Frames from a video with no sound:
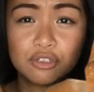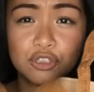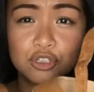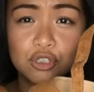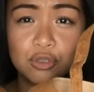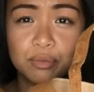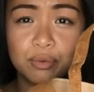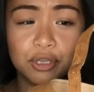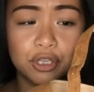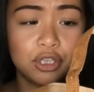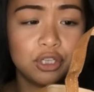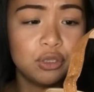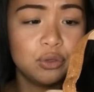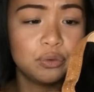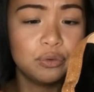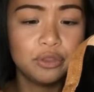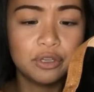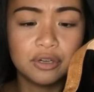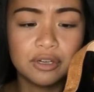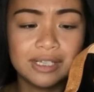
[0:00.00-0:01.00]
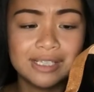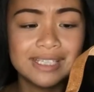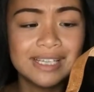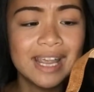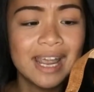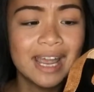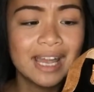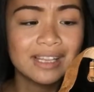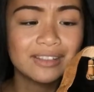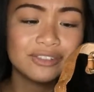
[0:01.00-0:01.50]
They're super cute. They're a
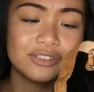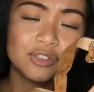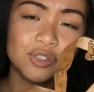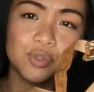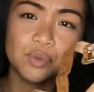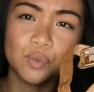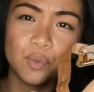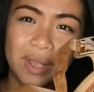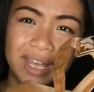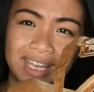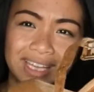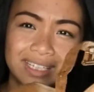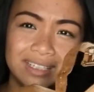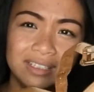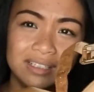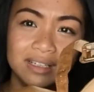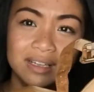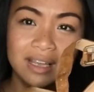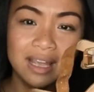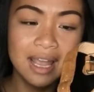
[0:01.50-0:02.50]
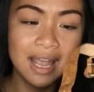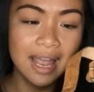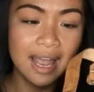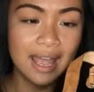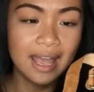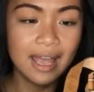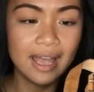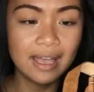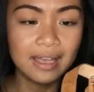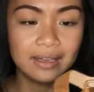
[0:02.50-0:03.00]
tan suede
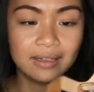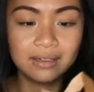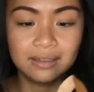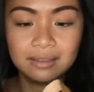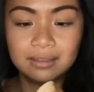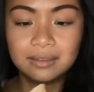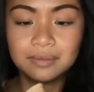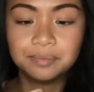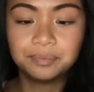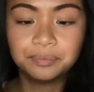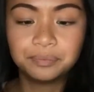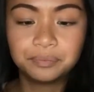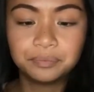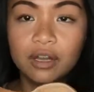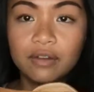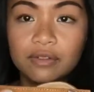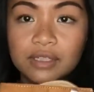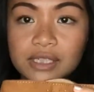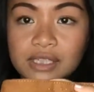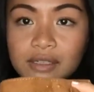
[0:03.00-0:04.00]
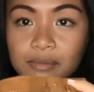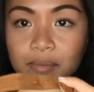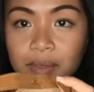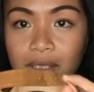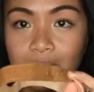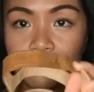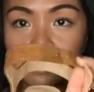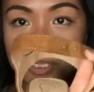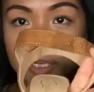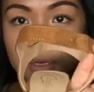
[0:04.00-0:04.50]
and obviously
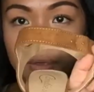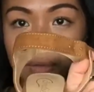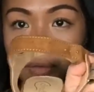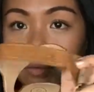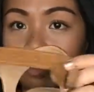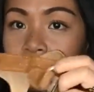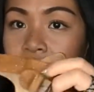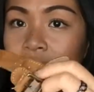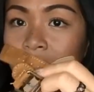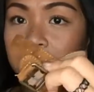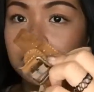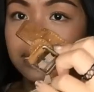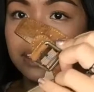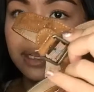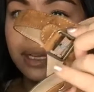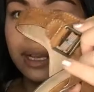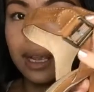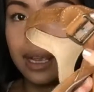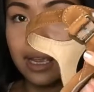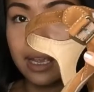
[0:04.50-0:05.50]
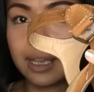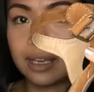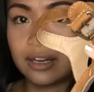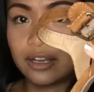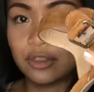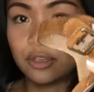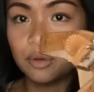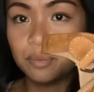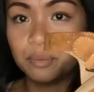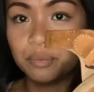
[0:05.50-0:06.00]
peep toe, and
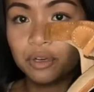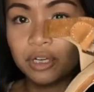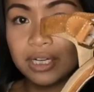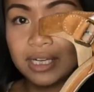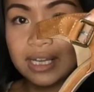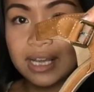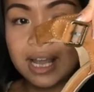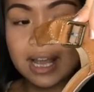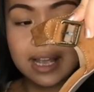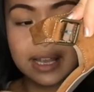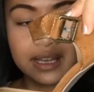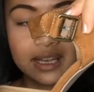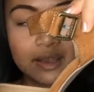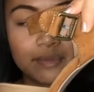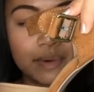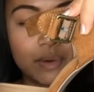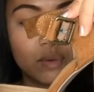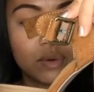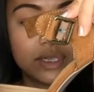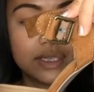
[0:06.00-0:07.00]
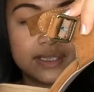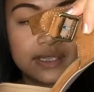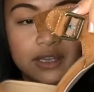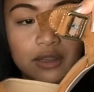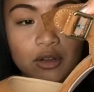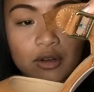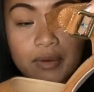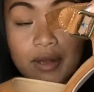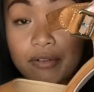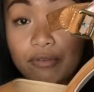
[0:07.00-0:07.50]
they're pretty high up. I want to say
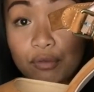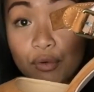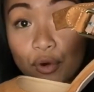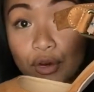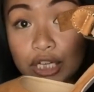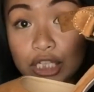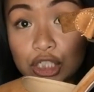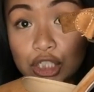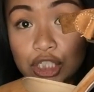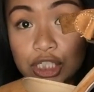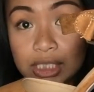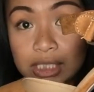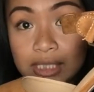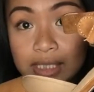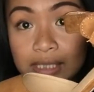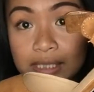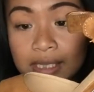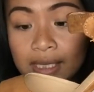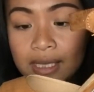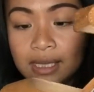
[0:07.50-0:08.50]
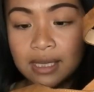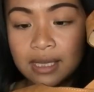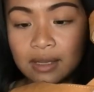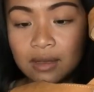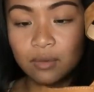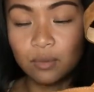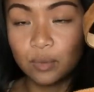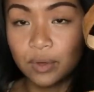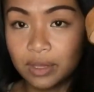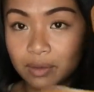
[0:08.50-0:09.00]
they're about 4 inches
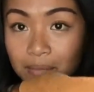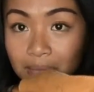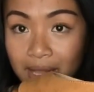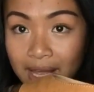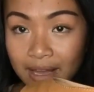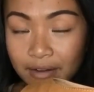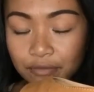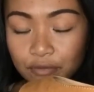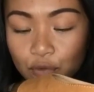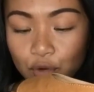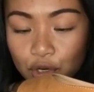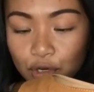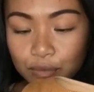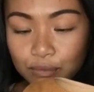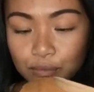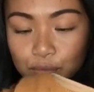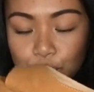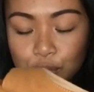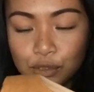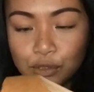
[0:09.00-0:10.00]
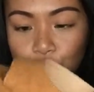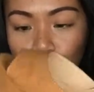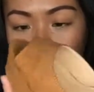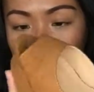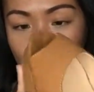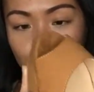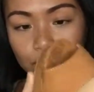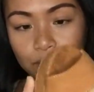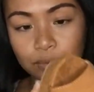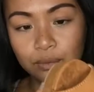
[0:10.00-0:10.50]
with a platform,
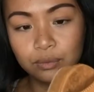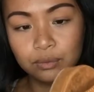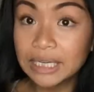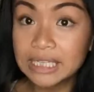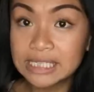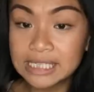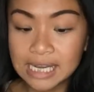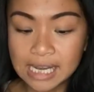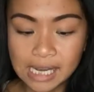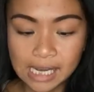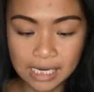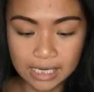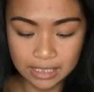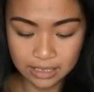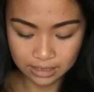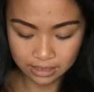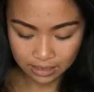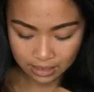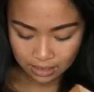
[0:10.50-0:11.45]
so quite high.